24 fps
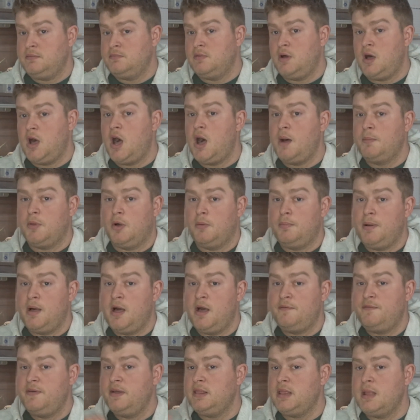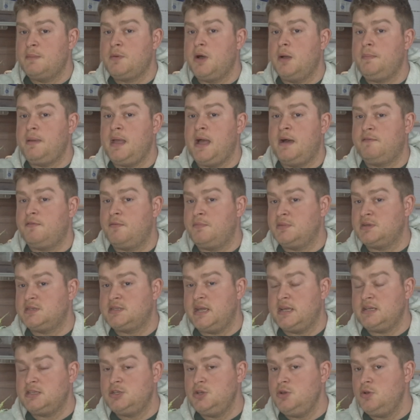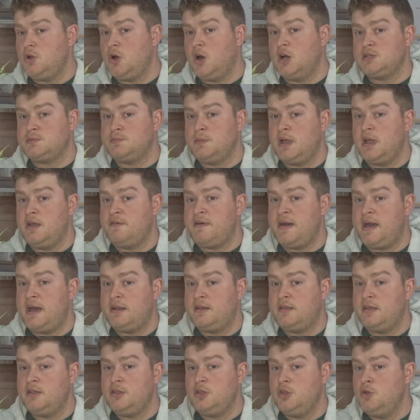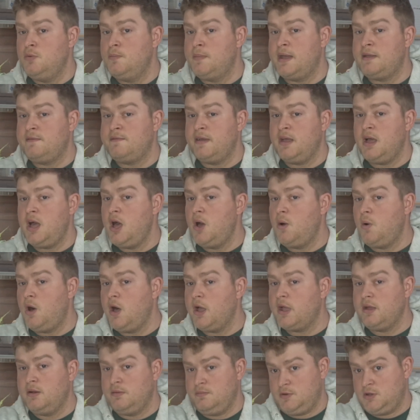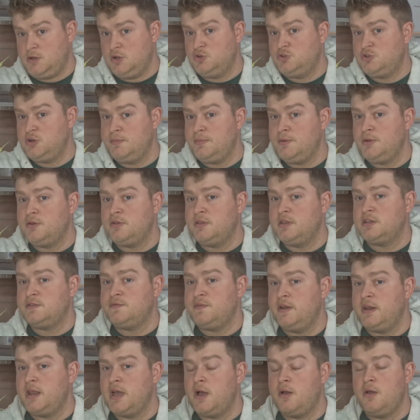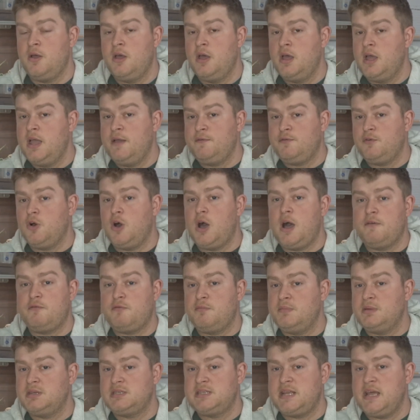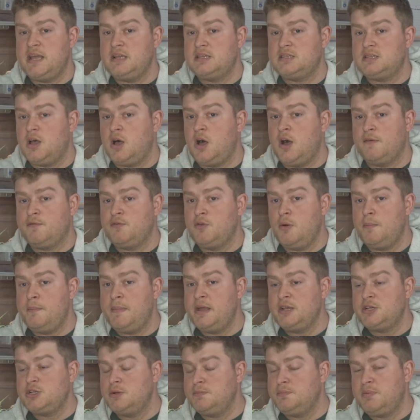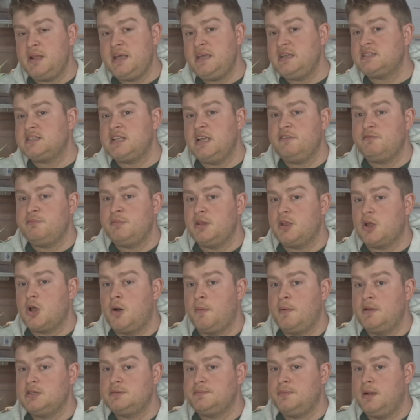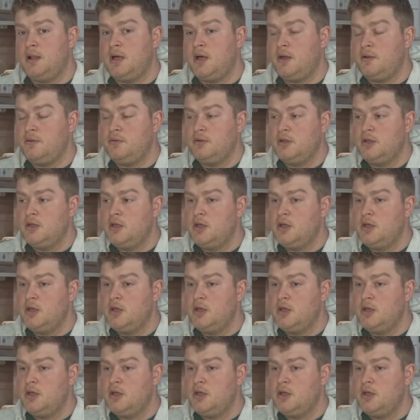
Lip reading: I'm not perfect. There might be other mistakes you guys may have had that you may think, oh, I can contribute to this video. If you've got other mistakes that I've not mentioned, please leave them in the comments below.